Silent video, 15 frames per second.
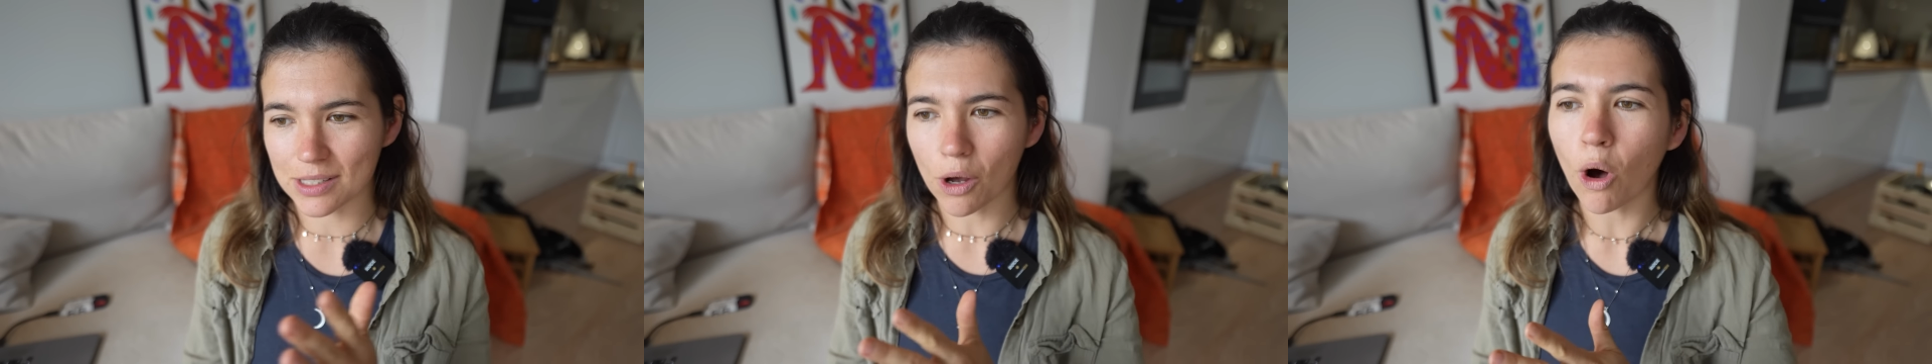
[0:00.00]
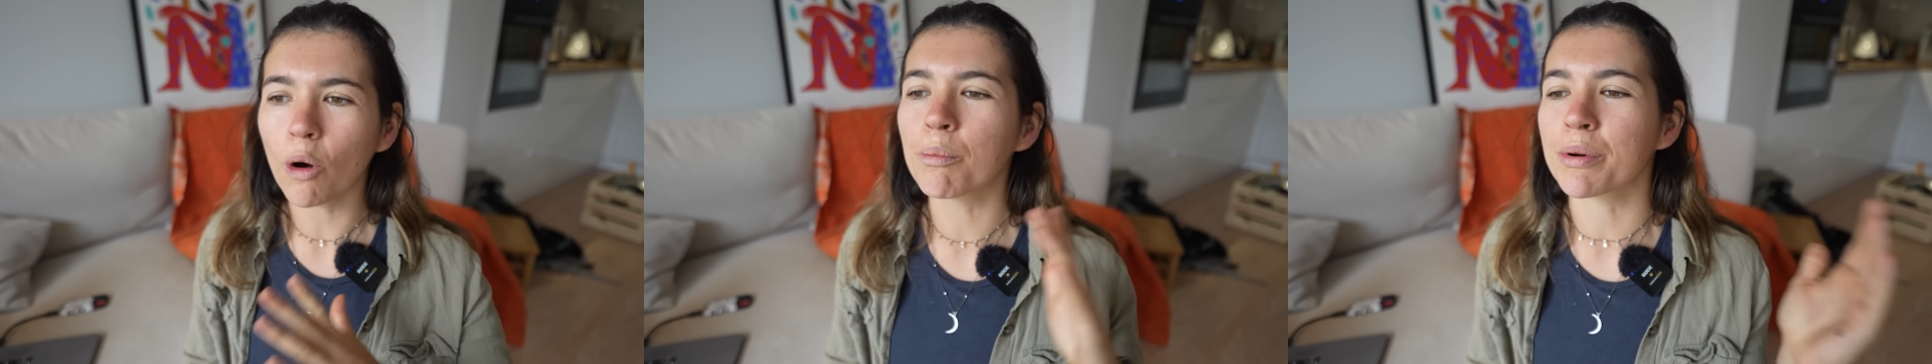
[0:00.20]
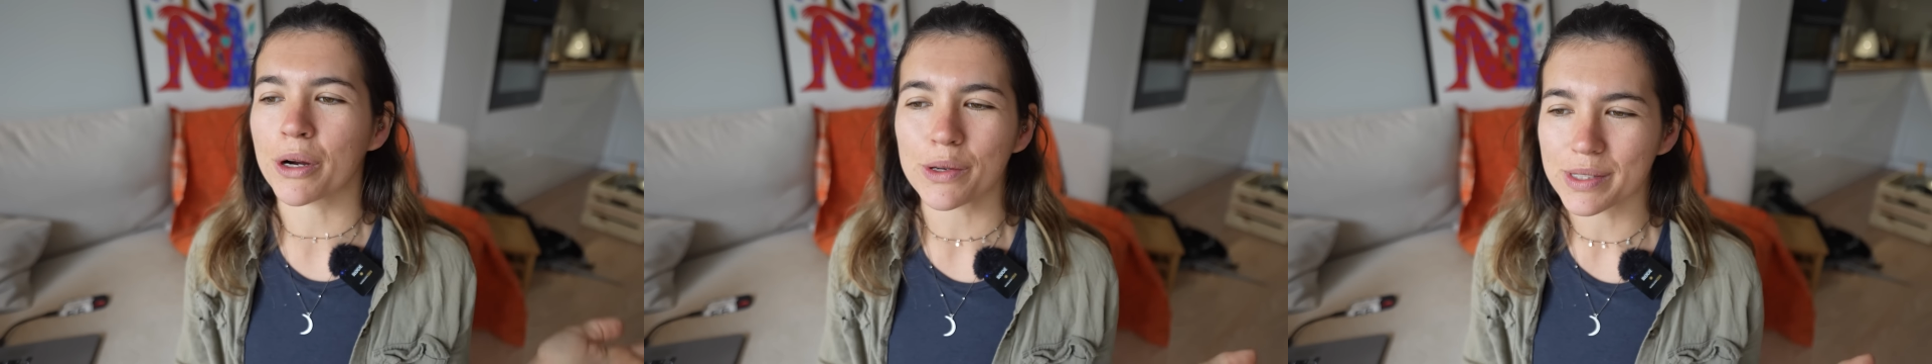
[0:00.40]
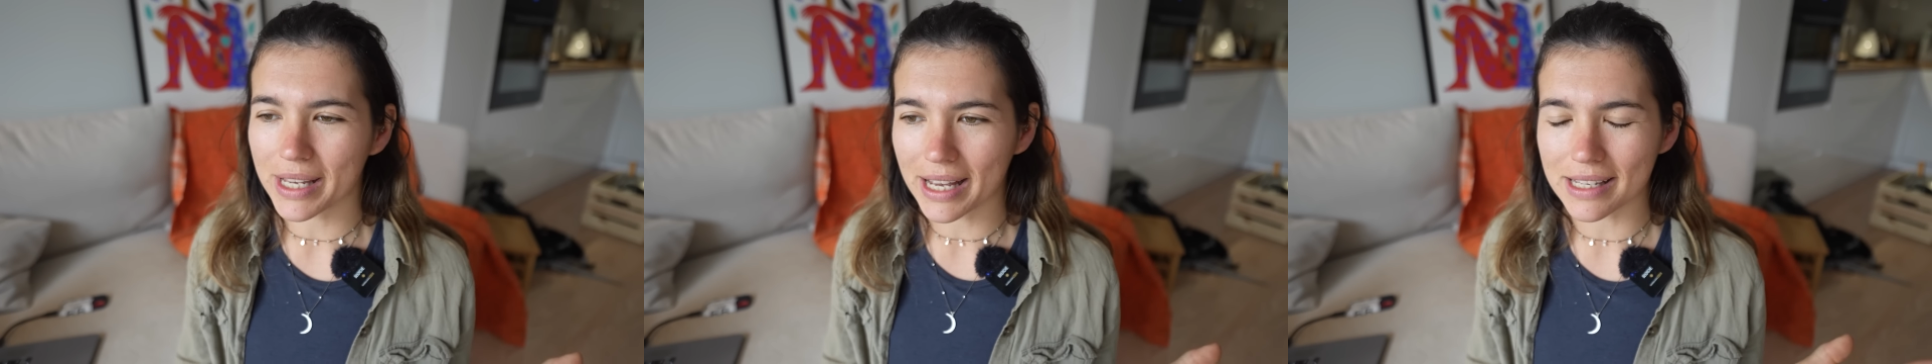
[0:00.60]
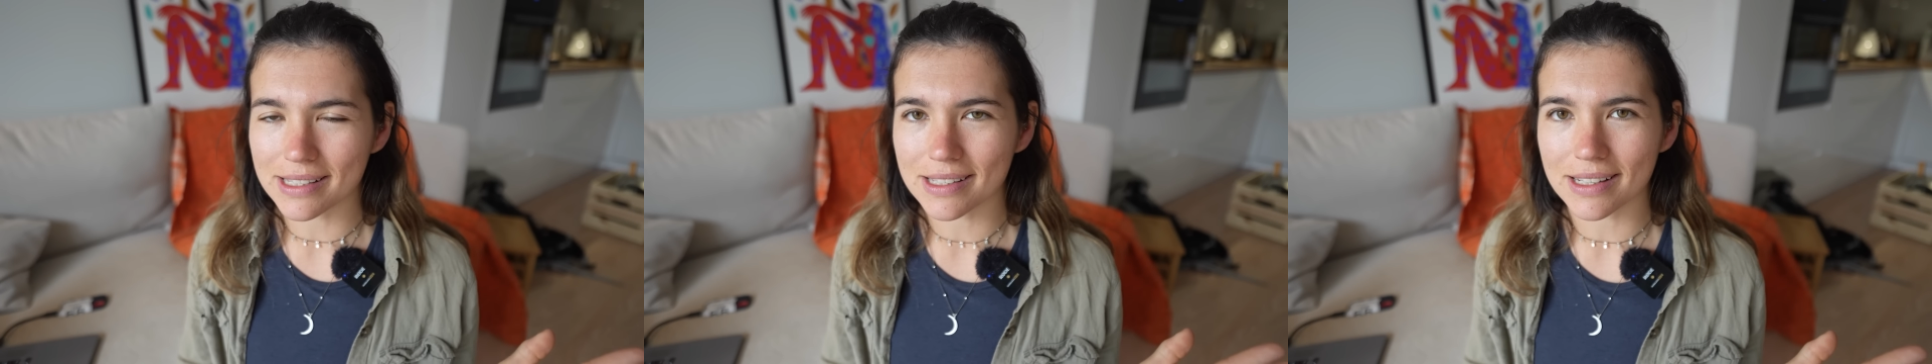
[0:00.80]
whole
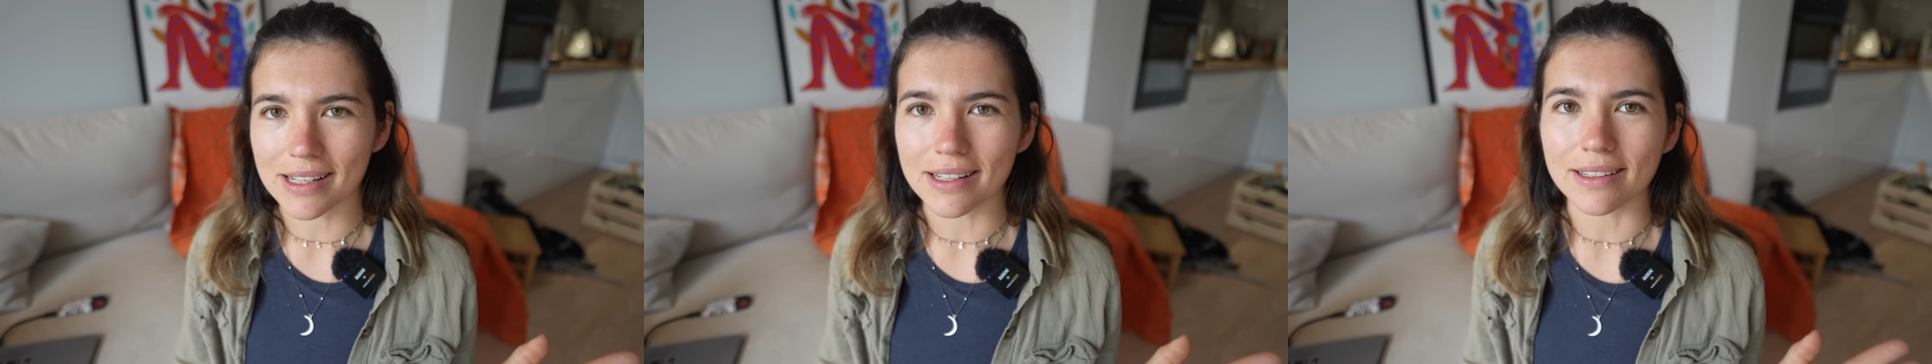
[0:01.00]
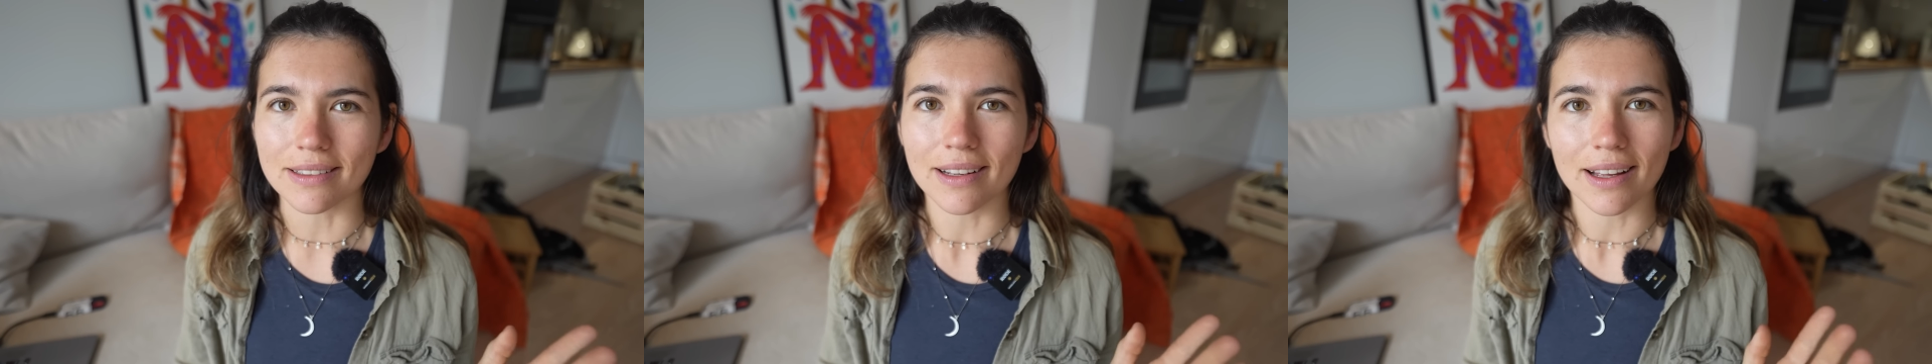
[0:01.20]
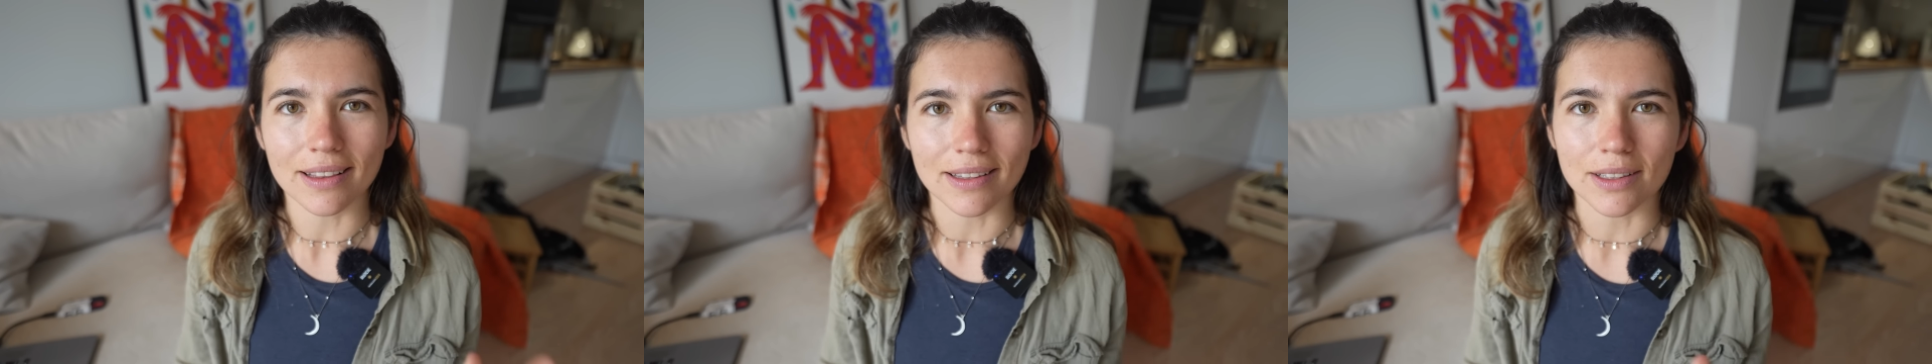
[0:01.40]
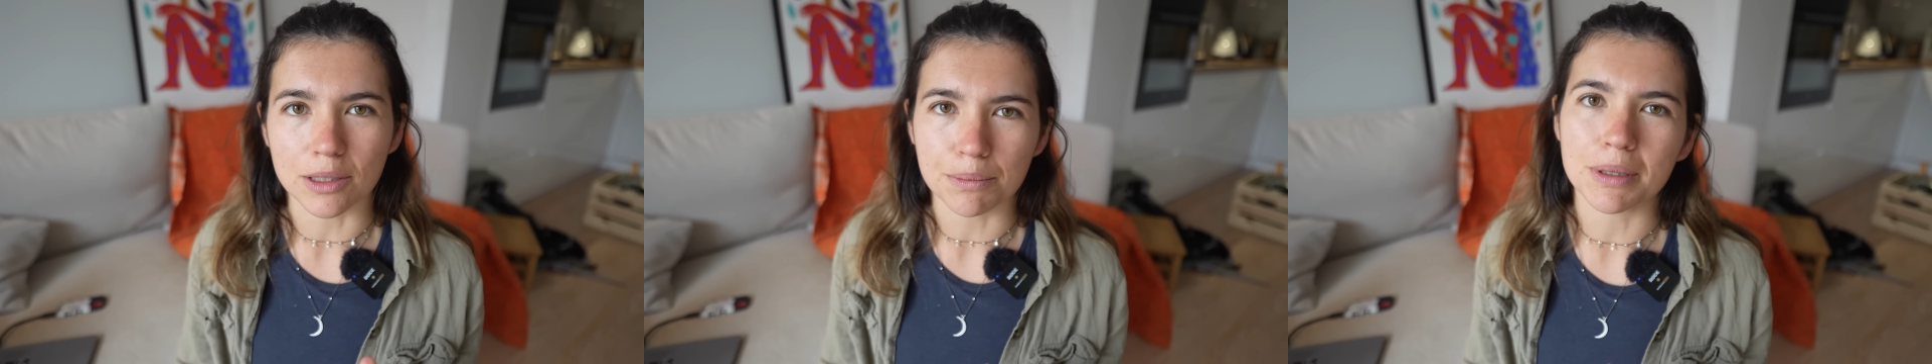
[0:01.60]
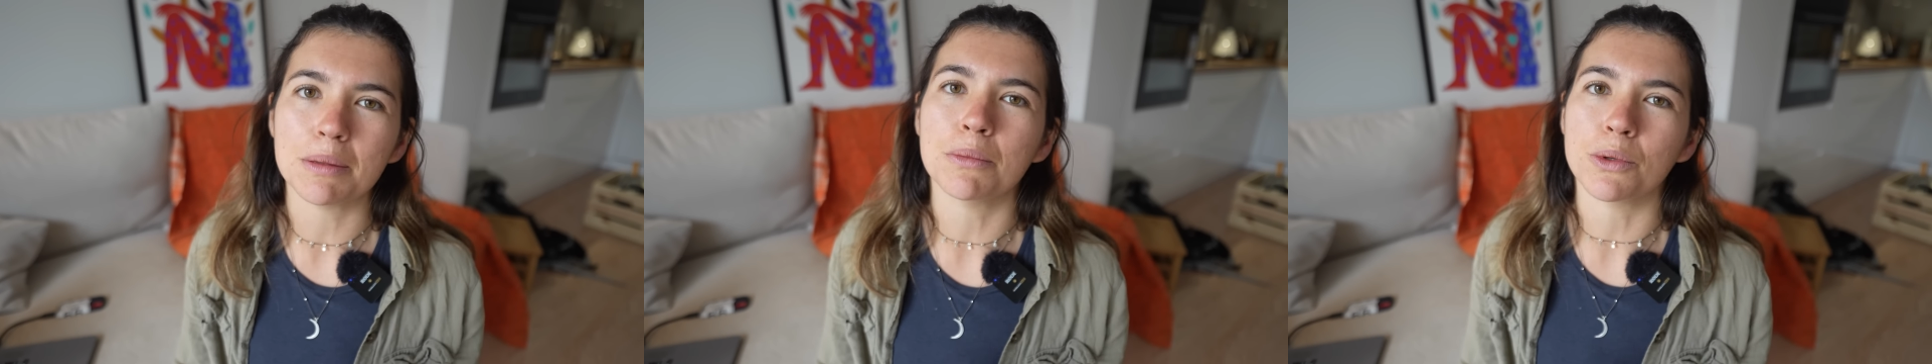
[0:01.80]
process in a
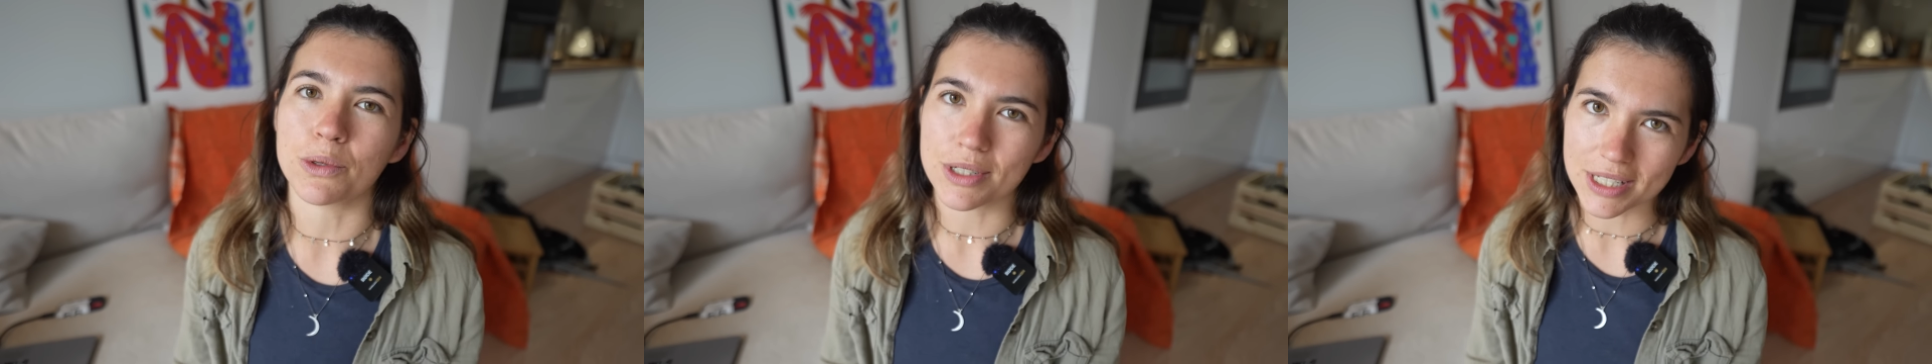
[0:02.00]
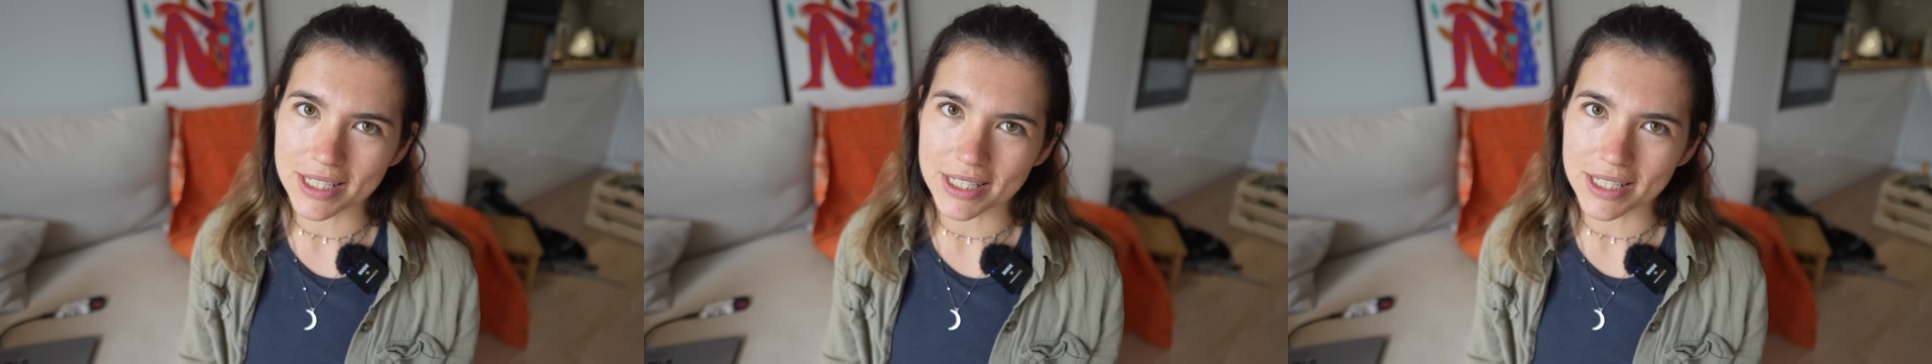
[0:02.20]
little bit more